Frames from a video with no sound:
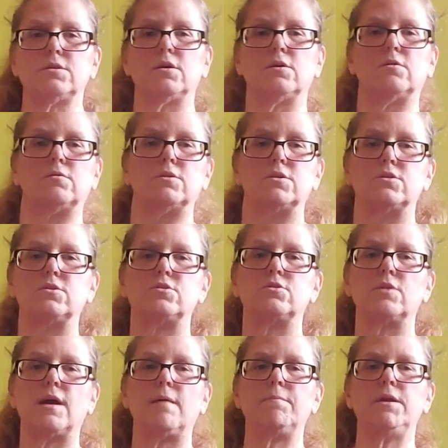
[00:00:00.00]
So
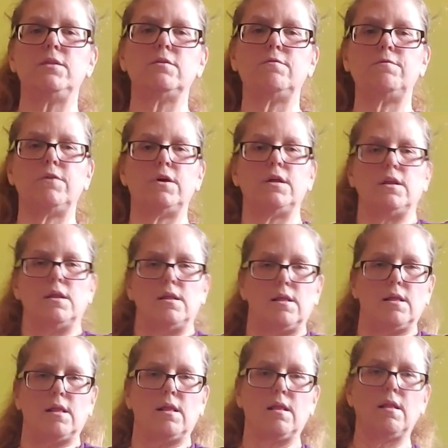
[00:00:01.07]
strapping the foot,
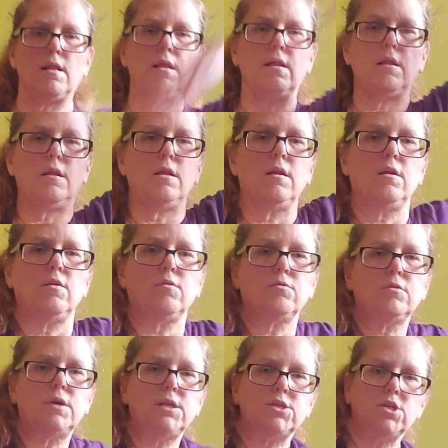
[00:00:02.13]

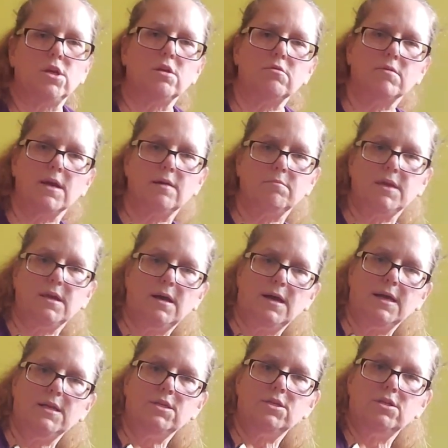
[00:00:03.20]
reaching around
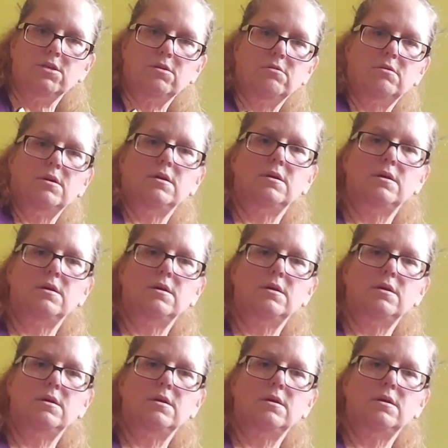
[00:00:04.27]
behind you,